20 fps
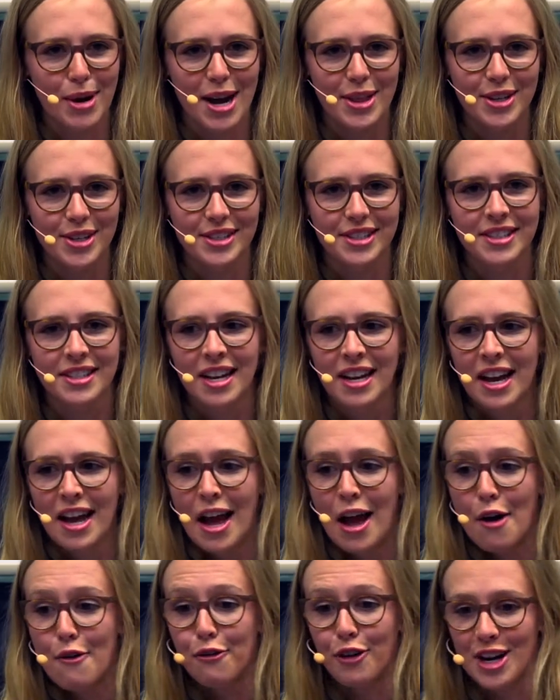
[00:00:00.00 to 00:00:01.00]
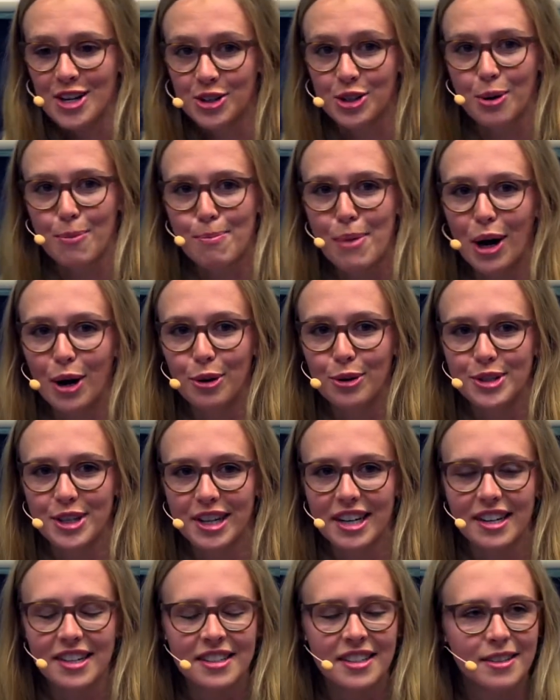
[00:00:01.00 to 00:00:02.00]
by this French
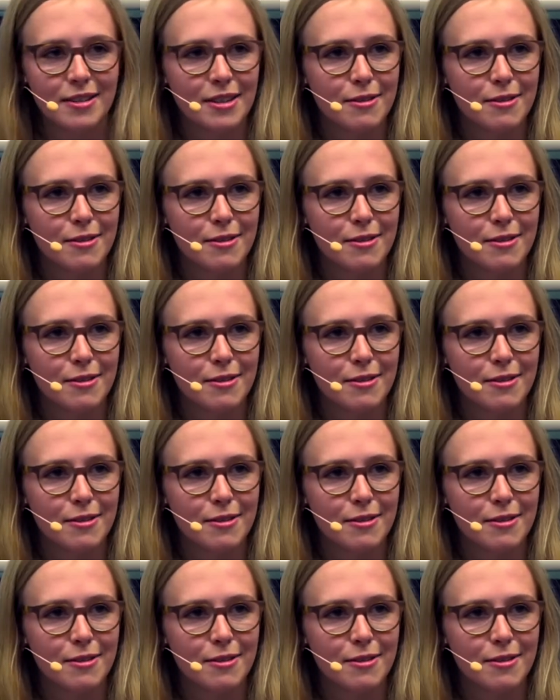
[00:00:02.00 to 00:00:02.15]
composer.